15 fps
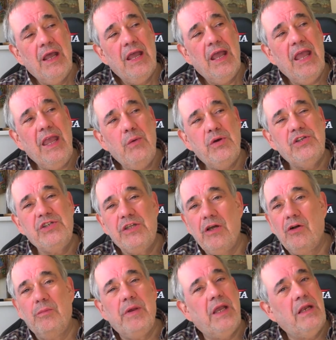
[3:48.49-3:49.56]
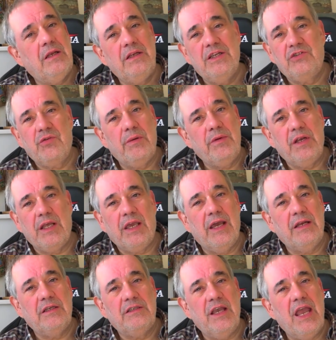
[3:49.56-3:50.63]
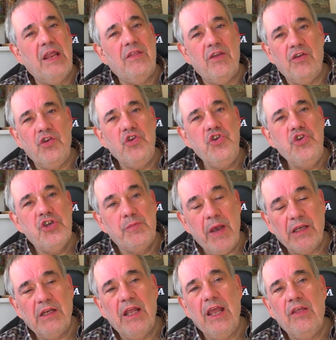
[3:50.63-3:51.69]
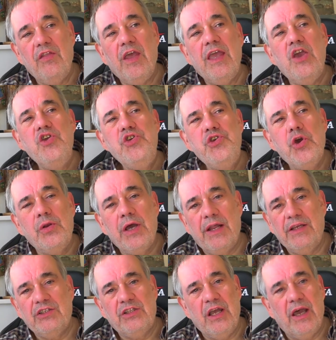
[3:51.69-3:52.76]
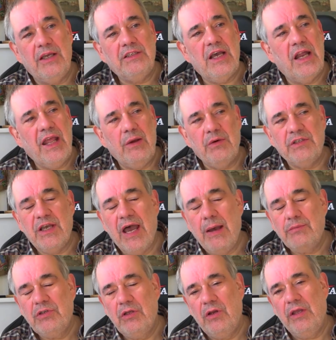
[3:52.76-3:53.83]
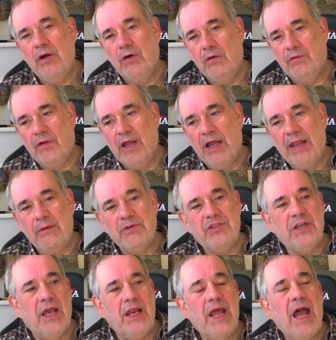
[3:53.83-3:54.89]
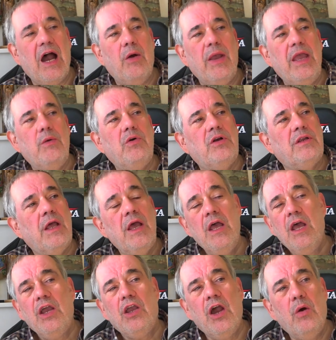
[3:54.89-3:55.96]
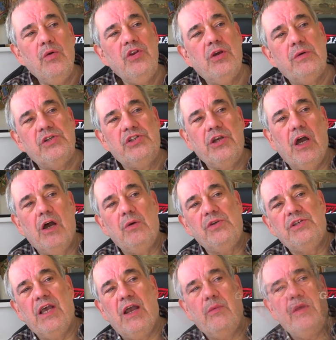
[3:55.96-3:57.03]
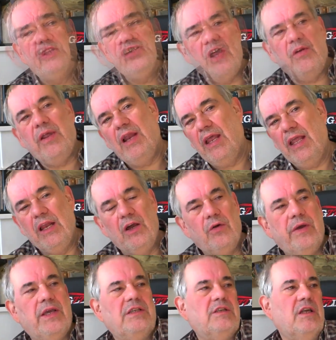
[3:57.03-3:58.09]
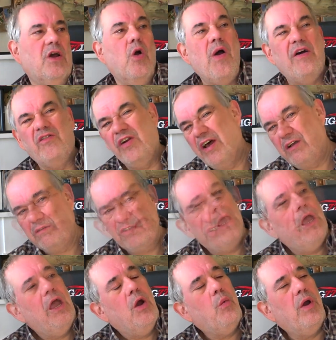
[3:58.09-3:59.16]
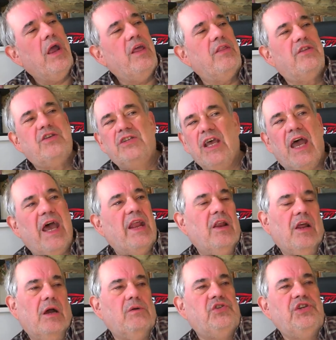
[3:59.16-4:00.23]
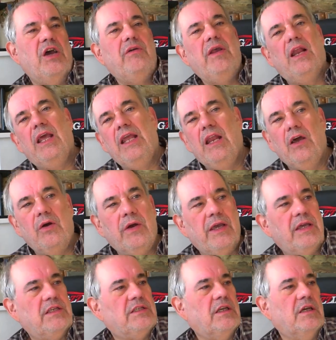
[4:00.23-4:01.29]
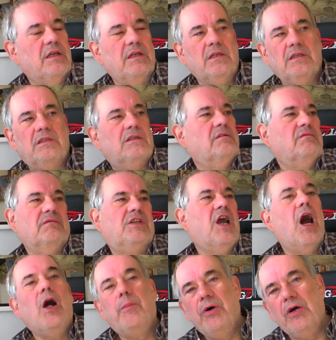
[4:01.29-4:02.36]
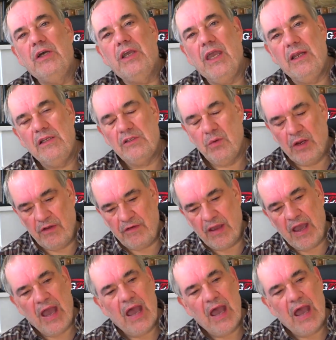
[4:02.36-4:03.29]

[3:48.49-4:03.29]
he was still being discriminated against in the especially in the United States, and it was absolutely awful. And he was saying how he would go and do a show, say with Jerry Lee Lewis and whoever else, with say I don't know Jerry Lee Lewis and Carl Perkins or whatever,